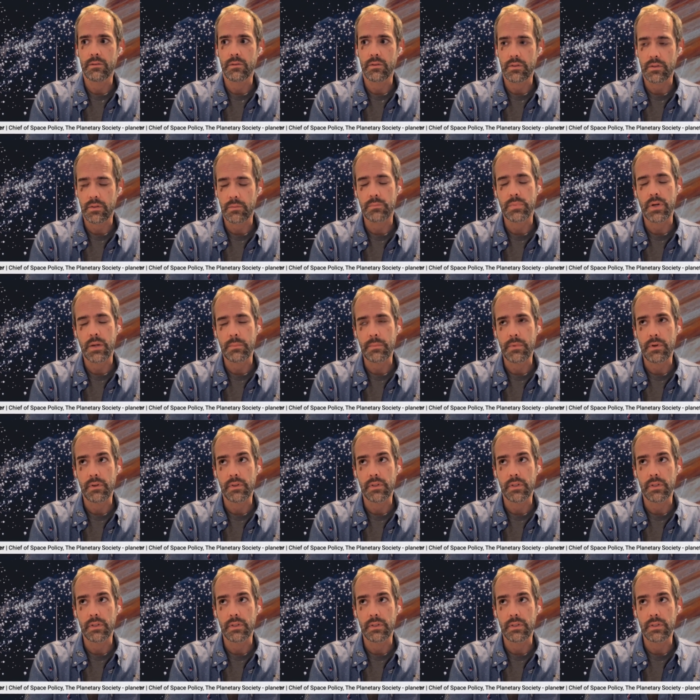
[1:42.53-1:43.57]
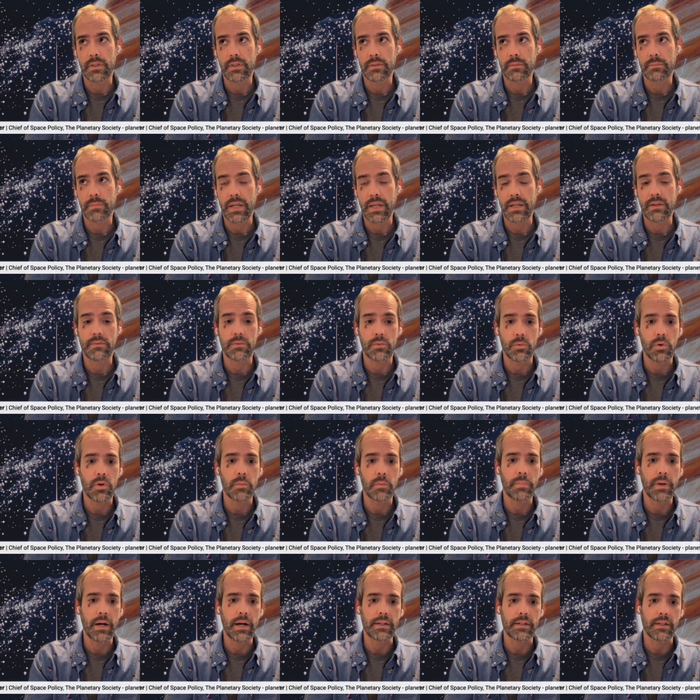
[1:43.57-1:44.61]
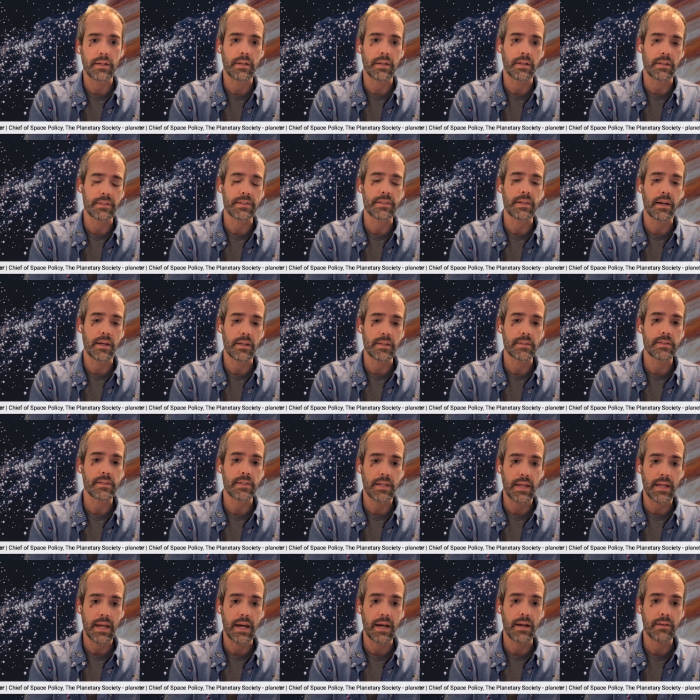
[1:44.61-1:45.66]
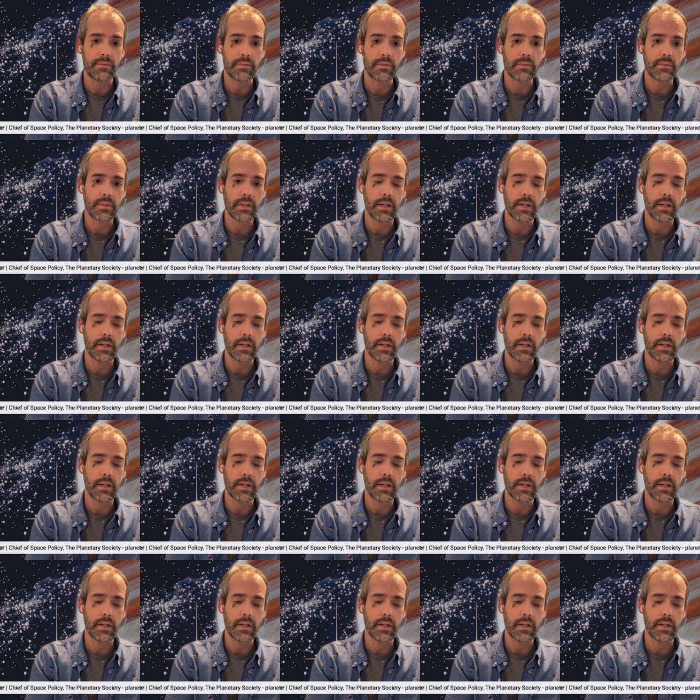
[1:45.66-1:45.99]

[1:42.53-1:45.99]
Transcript: or the primarily uh, paid for by cutting science in half.